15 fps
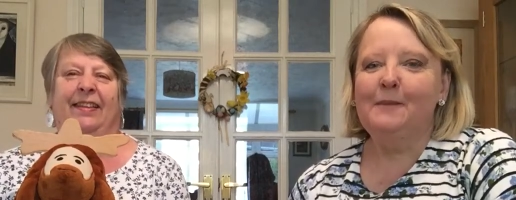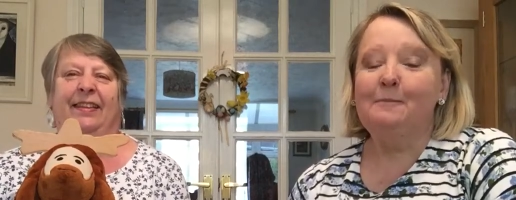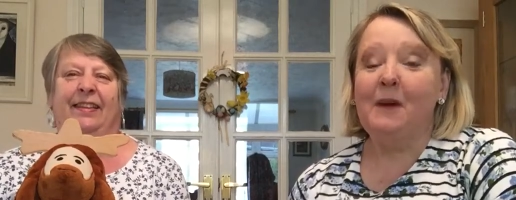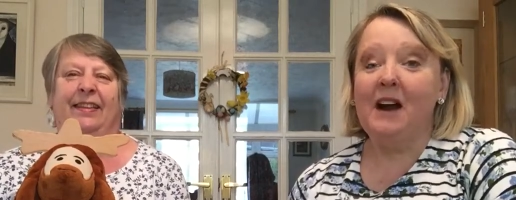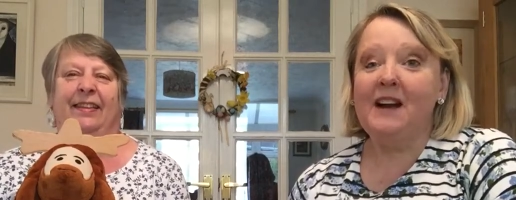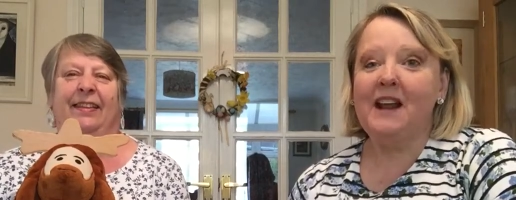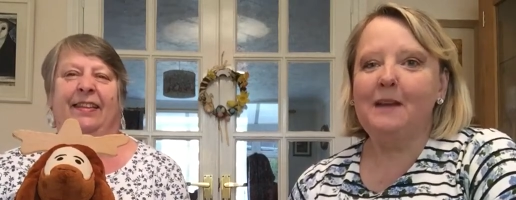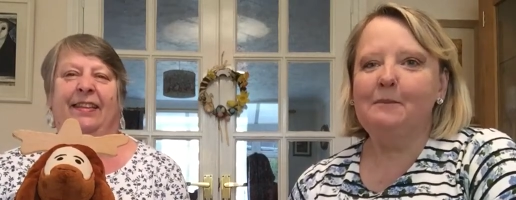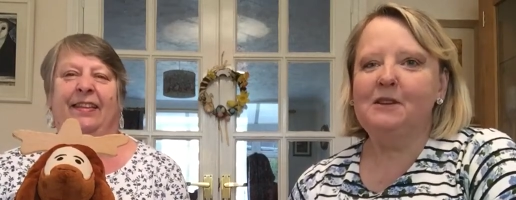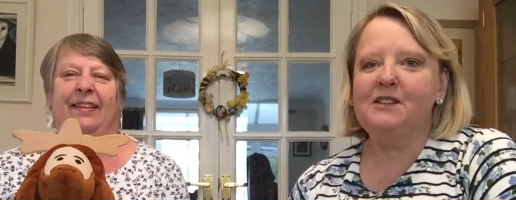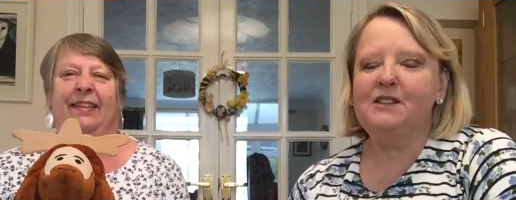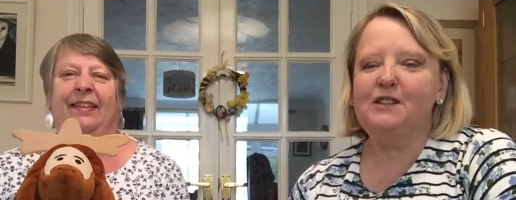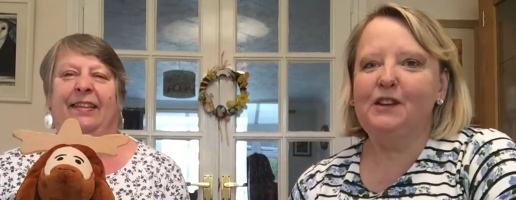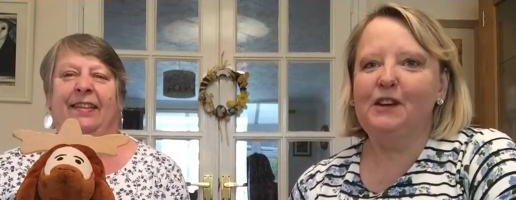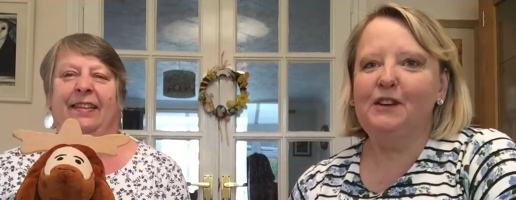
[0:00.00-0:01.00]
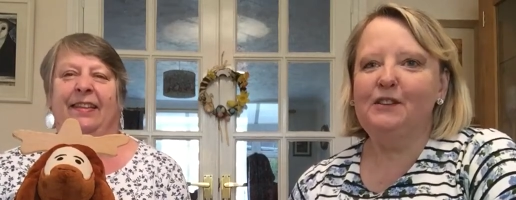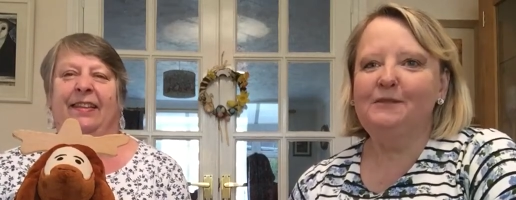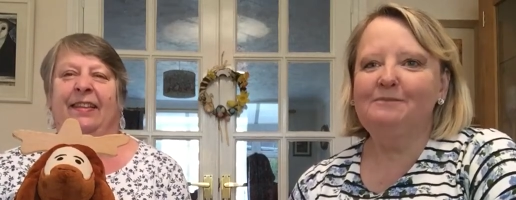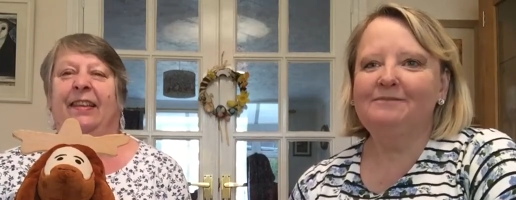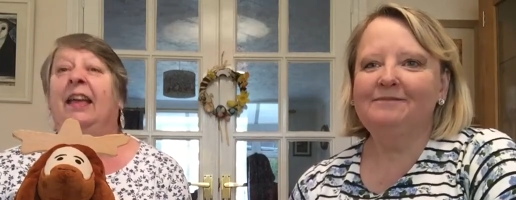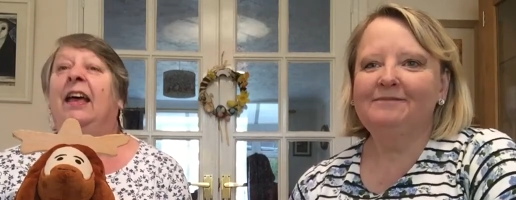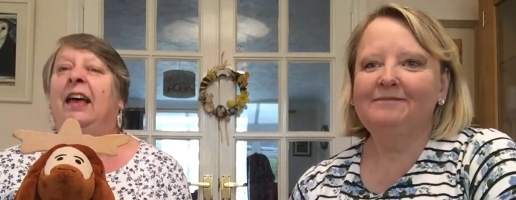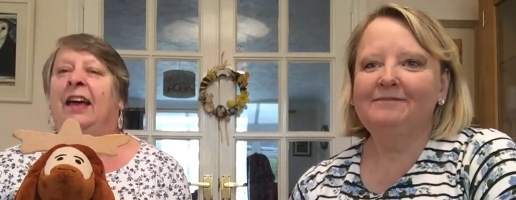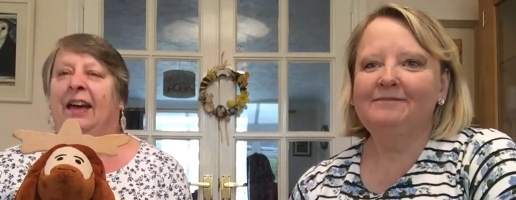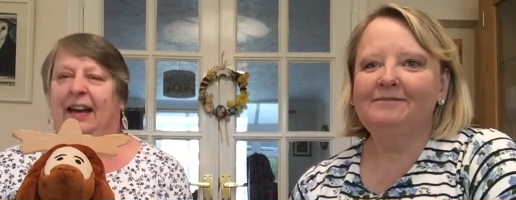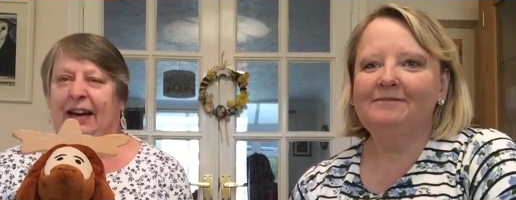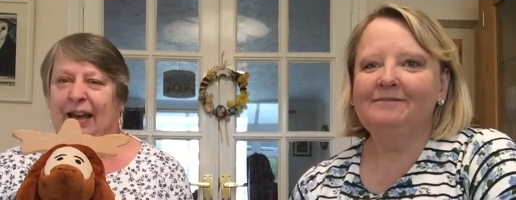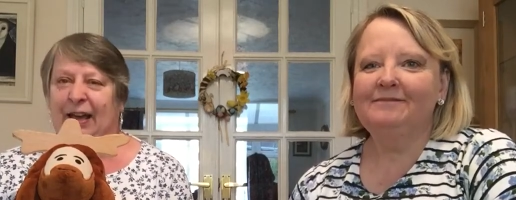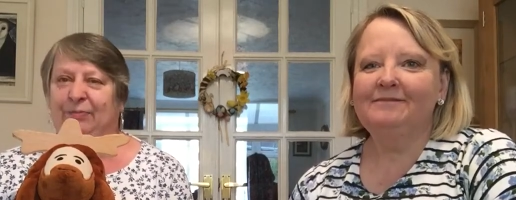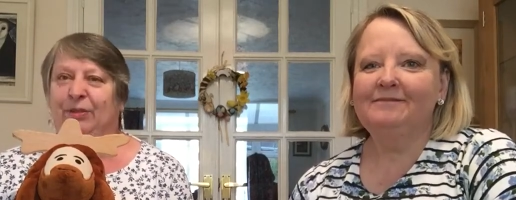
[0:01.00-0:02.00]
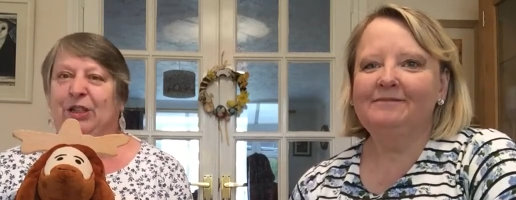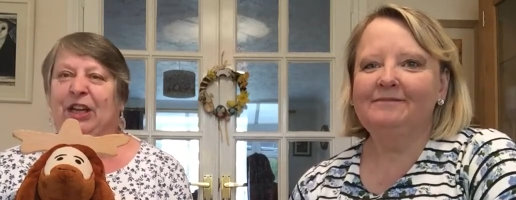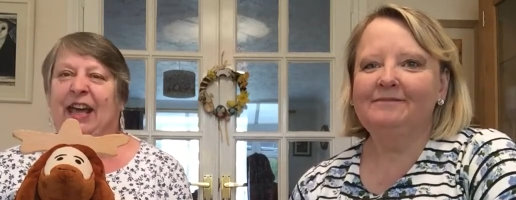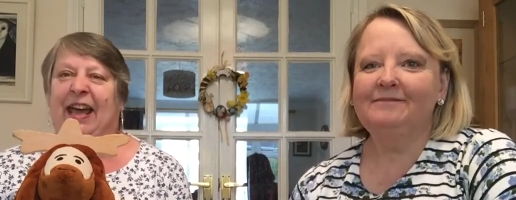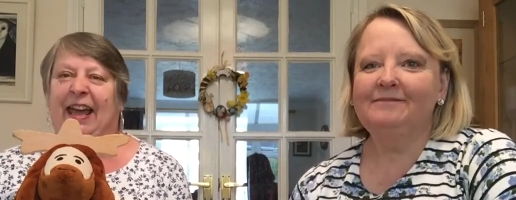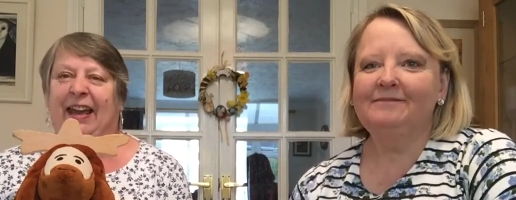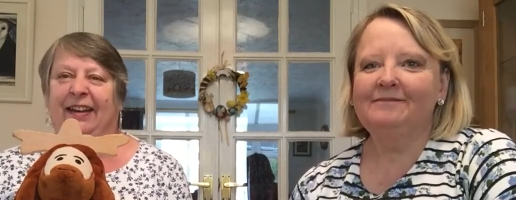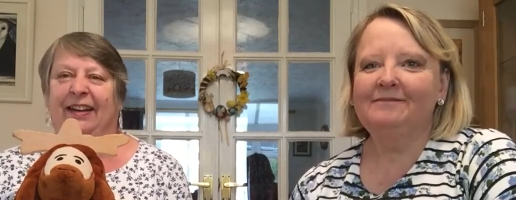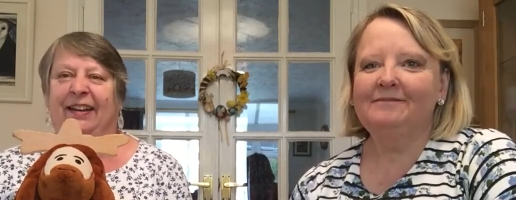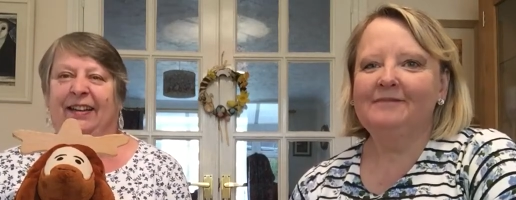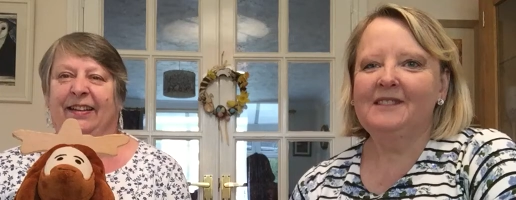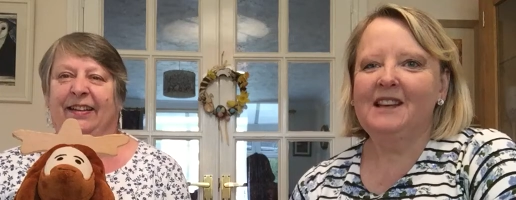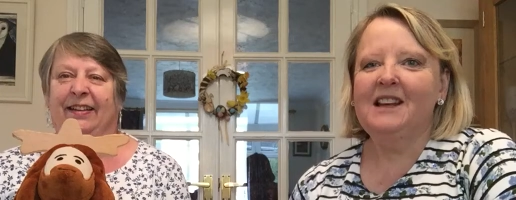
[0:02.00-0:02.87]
Speaker 1: My name is Sue. And I'm Jane.